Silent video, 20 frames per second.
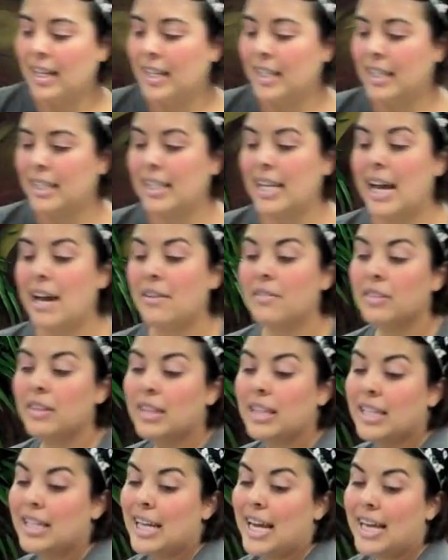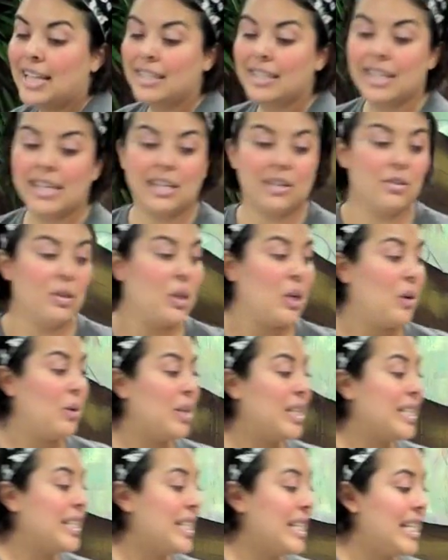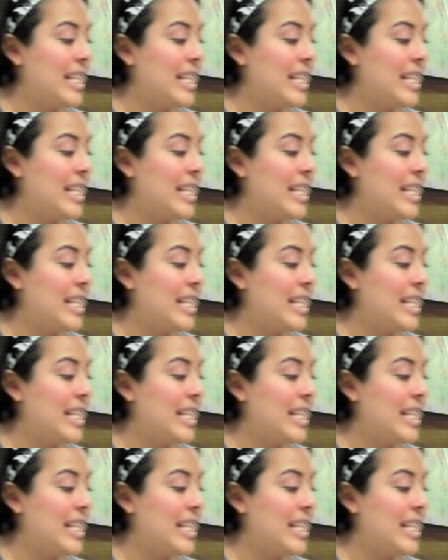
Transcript: Now, the next thing you'll notice